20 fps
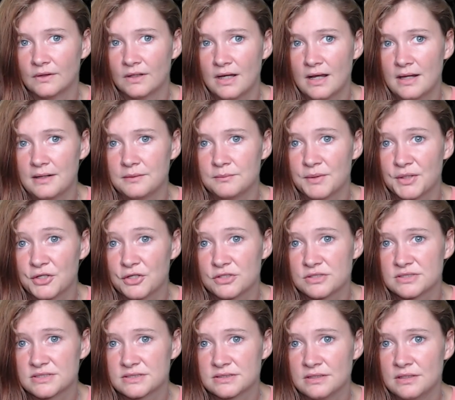And
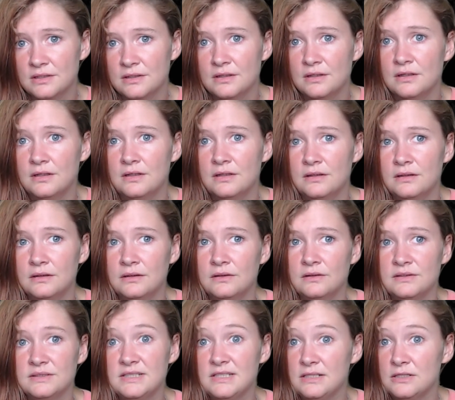because
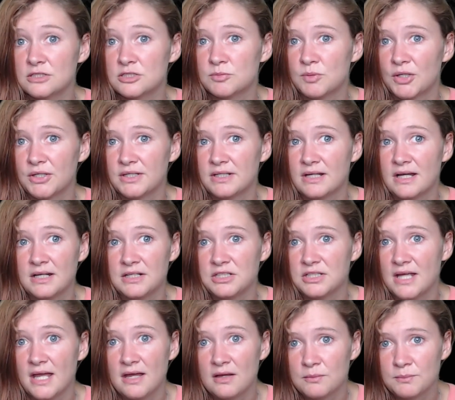Tina's body had
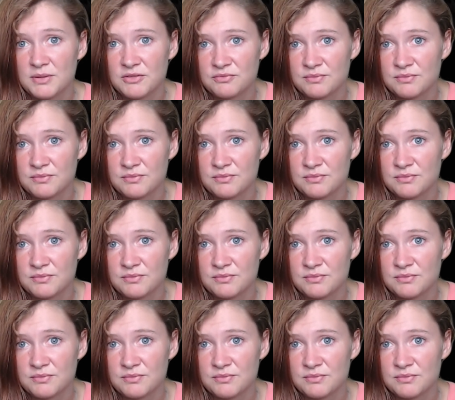yet